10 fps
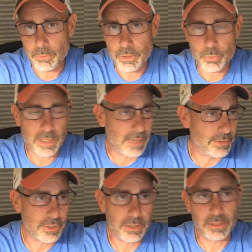which we
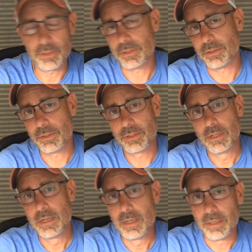haven't seen since
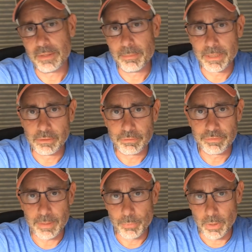the middle of
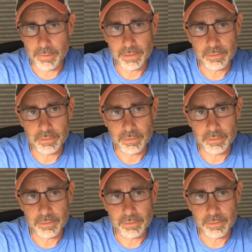February.